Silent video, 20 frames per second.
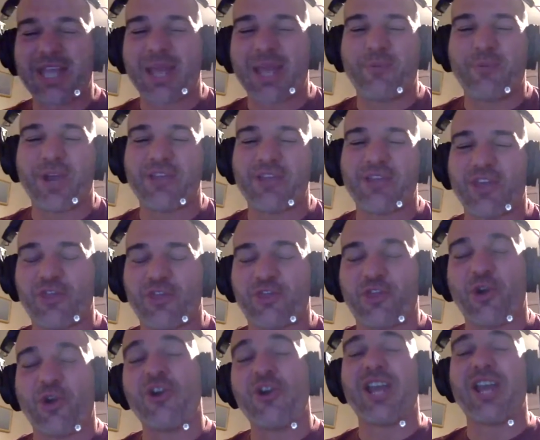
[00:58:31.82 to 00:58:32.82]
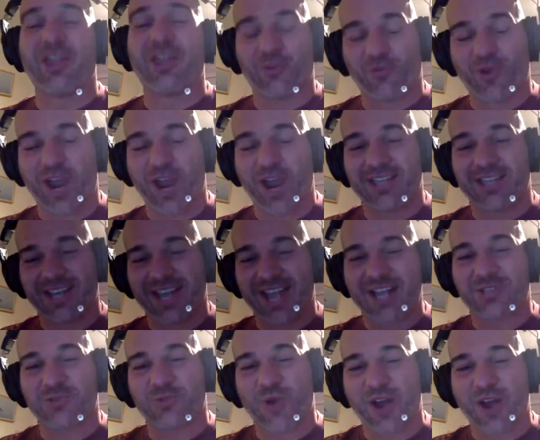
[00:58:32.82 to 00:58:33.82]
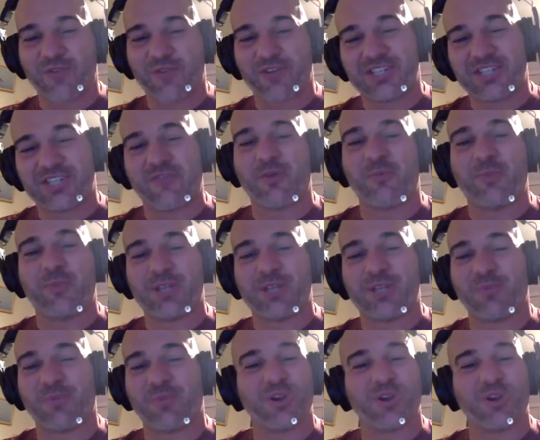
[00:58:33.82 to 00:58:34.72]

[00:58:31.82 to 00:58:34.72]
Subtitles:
played the 30th ranked against wide receiver Pittsburgh